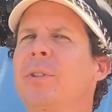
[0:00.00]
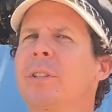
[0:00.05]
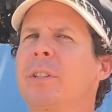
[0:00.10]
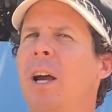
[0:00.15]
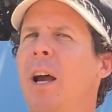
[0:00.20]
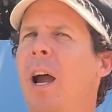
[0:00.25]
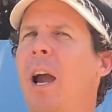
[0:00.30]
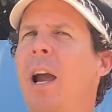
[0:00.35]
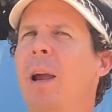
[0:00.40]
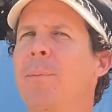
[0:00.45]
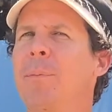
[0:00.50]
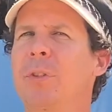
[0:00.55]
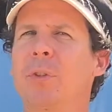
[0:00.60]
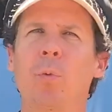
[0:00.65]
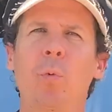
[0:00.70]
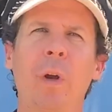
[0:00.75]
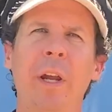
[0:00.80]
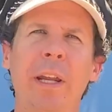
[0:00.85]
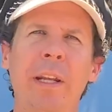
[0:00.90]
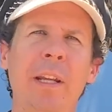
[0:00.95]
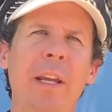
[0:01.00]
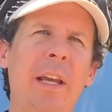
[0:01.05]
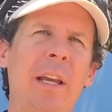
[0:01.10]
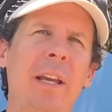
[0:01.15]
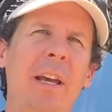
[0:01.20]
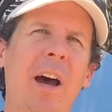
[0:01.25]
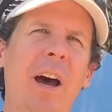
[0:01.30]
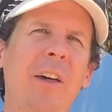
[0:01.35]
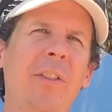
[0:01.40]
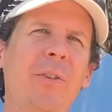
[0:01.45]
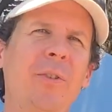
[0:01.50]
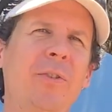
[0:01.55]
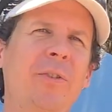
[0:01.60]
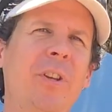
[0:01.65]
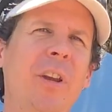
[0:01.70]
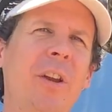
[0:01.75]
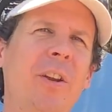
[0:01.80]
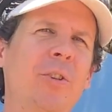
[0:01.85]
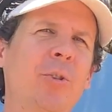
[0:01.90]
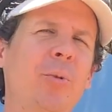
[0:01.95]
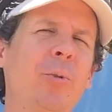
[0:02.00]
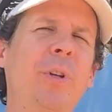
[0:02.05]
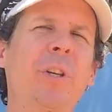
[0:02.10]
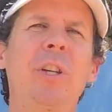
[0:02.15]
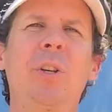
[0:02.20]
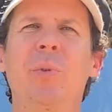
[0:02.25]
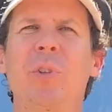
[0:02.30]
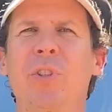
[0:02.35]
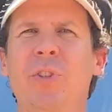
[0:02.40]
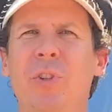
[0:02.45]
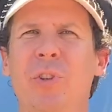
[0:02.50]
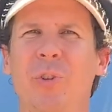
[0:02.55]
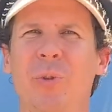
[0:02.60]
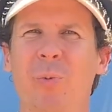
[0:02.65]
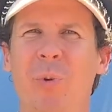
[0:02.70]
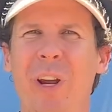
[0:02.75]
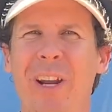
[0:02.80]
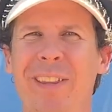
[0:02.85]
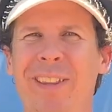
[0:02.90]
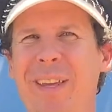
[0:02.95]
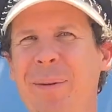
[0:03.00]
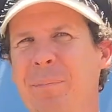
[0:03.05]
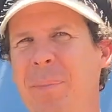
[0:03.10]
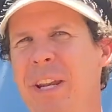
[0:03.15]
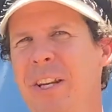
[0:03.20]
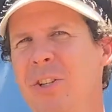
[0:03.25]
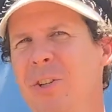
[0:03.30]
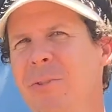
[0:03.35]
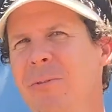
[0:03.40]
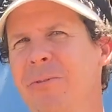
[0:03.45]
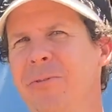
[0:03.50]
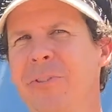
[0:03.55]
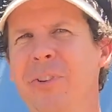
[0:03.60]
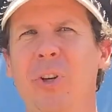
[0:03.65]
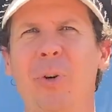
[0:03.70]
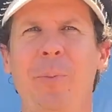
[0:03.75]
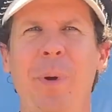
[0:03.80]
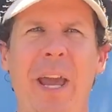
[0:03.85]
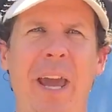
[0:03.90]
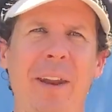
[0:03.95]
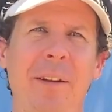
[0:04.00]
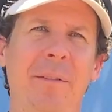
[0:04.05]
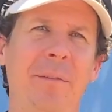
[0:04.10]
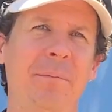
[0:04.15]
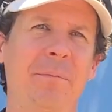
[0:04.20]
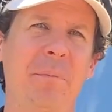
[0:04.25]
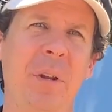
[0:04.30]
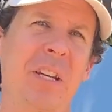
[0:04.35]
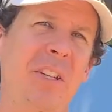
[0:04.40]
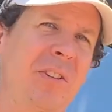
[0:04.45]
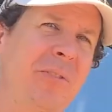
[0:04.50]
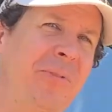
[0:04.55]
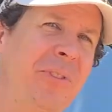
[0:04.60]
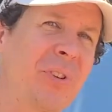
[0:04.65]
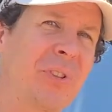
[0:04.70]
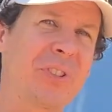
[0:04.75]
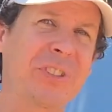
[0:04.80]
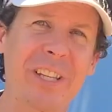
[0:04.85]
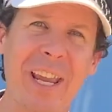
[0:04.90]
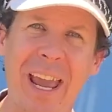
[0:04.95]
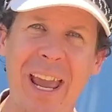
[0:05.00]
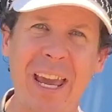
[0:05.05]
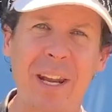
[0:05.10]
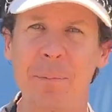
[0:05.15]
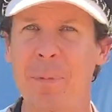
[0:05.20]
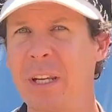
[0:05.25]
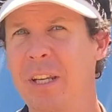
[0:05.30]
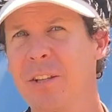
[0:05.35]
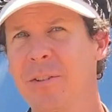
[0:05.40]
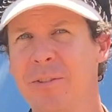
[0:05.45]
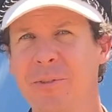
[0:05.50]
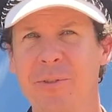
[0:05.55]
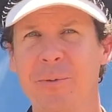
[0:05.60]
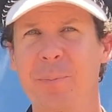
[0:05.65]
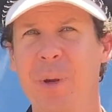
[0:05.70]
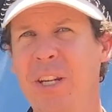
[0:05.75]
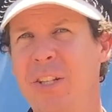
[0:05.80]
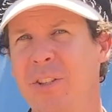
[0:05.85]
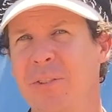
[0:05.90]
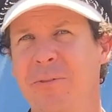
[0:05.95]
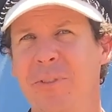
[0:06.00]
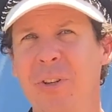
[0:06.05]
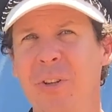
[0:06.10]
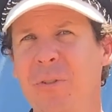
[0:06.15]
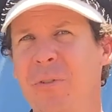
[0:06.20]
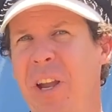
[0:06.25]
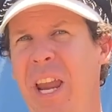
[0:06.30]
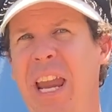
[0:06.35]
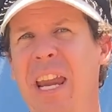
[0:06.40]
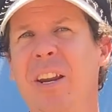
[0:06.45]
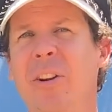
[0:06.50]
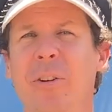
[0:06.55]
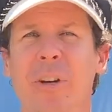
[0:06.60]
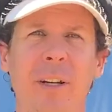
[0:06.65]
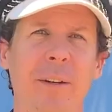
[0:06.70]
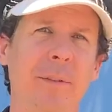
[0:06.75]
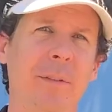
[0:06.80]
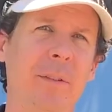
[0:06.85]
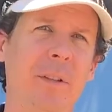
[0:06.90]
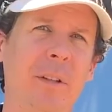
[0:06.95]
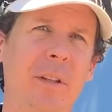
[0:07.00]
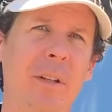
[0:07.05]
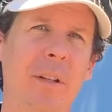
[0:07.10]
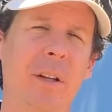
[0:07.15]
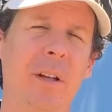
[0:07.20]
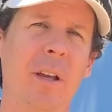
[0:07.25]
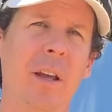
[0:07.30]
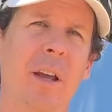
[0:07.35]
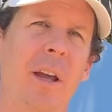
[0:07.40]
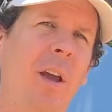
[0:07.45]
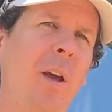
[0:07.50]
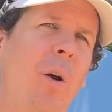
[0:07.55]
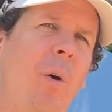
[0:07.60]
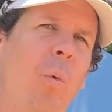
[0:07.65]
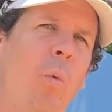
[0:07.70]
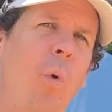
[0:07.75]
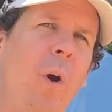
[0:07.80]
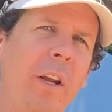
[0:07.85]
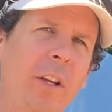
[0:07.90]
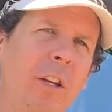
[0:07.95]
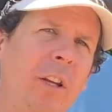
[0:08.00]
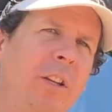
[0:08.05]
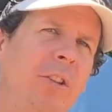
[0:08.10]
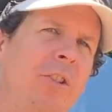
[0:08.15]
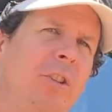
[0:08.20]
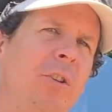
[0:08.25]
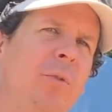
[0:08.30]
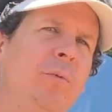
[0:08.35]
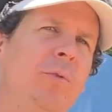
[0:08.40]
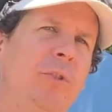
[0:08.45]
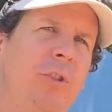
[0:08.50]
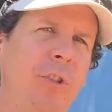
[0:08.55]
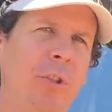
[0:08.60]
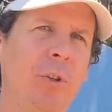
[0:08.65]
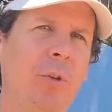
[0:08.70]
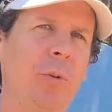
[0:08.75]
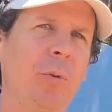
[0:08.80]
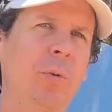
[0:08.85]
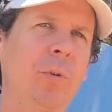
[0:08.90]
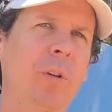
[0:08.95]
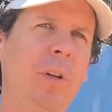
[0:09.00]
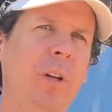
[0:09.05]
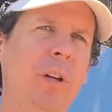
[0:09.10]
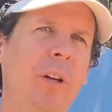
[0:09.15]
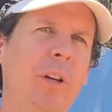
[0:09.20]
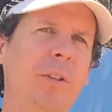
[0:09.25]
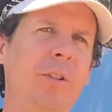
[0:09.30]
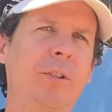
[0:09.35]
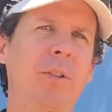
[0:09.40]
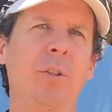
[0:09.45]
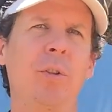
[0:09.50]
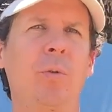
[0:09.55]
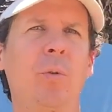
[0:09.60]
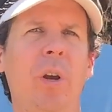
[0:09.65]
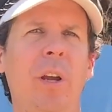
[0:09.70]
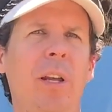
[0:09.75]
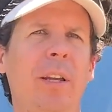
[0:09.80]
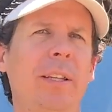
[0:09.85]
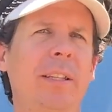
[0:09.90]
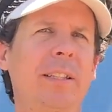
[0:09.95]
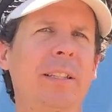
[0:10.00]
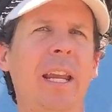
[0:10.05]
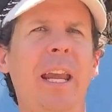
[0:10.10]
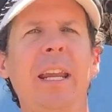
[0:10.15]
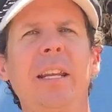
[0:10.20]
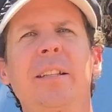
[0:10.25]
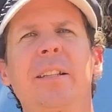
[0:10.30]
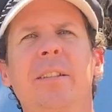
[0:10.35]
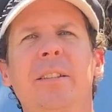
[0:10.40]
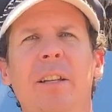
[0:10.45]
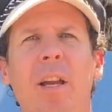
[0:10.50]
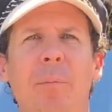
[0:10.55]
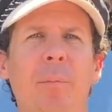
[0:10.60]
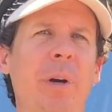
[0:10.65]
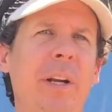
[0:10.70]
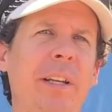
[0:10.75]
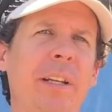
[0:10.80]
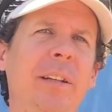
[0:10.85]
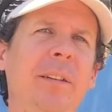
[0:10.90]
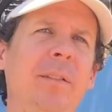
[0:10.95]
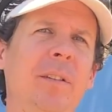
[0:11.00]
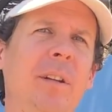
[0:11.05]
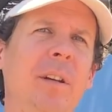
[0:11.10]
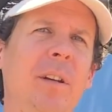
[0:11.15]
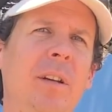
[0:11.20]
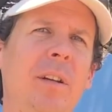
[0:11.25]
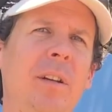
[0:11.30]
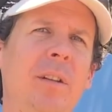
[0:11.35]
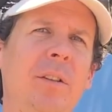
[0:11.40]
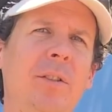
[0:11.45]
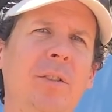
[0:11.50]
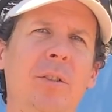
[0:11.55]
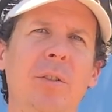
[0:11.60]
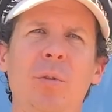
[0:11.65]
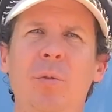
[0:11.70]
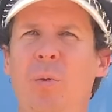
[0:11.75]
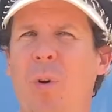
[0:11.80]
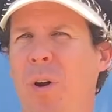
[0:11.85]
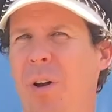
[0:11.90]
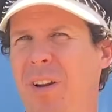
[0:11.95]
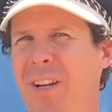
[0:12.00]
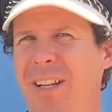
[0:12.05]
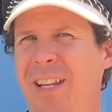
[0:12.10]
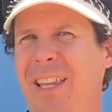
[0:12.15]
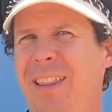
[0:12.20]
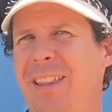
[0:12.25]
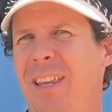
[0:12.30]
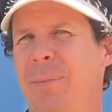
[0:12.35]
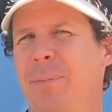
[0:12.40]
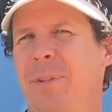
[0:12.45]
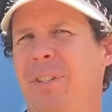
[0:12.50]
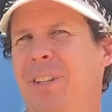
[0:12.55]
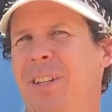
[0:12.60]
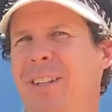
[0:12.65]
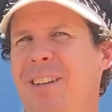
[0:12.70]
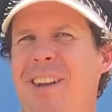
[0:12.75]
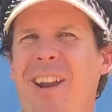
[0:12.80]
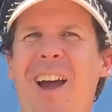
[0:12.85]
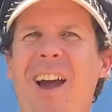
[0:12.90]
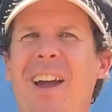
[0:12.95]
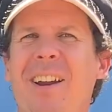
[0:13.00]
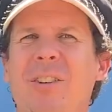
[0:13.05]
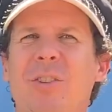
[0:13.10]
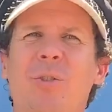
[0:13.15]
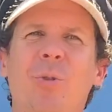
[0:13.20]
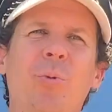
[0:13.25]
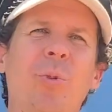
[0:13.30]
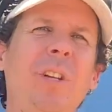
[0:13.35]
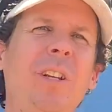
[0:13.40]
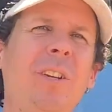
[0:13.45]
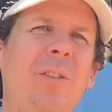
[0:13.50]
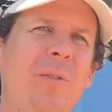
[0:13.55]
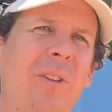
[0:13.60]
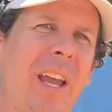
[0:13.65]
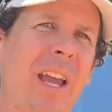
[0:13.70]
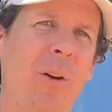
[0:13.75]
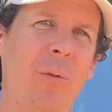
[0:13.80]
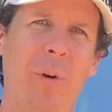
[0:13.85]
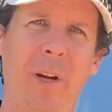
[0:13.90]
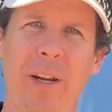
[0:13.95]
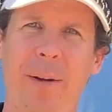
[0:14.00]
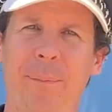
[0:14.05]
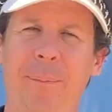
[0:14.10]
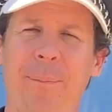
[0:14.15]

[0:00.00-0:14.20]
times when others treat you a certain way that makes you feel bad, makes you feel sad, makes you feel angry. What could you do to say to somebody to get them to not treat you that way?